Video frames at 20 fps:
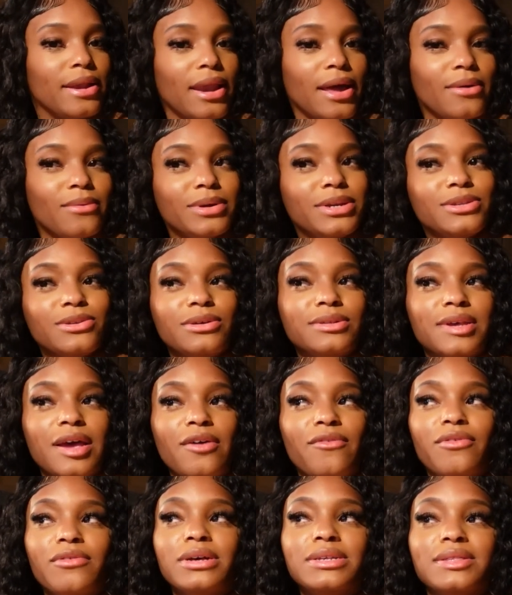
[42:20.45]
Like, what is gonna
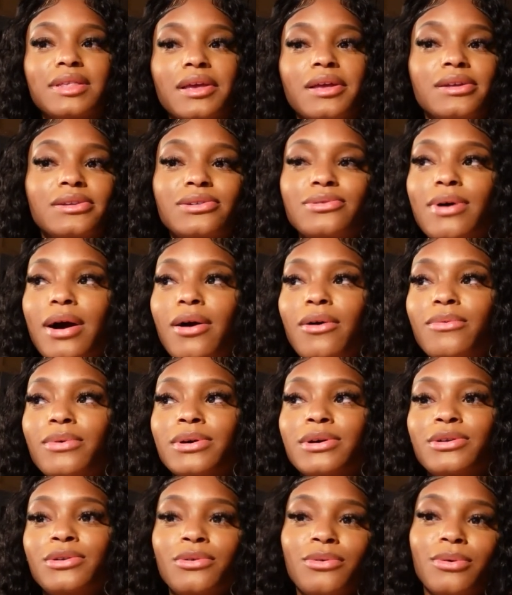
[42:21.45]
take for us to get you out?
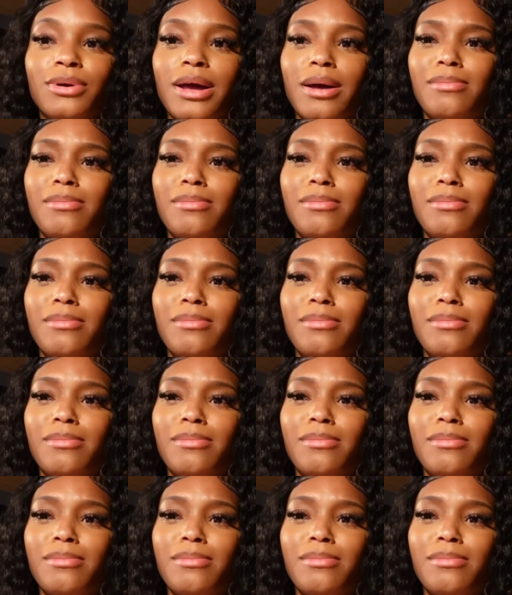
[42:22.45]
We'll do it.